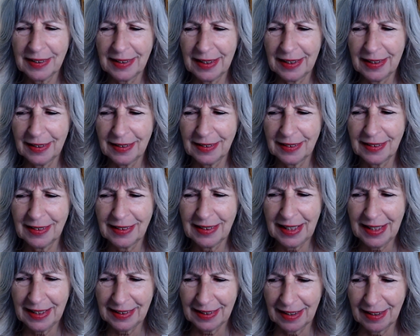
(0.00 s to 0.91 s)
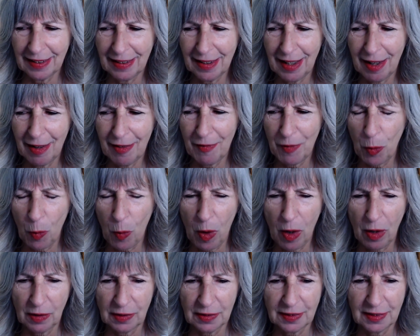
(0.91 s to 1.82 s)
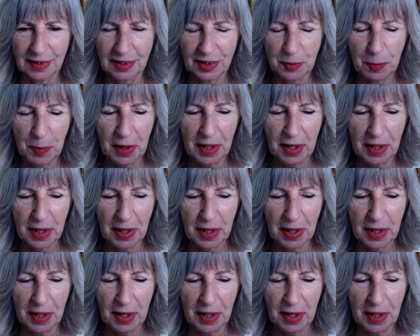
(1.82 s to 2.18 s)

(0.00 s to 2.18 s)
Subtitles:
season of the Waltons,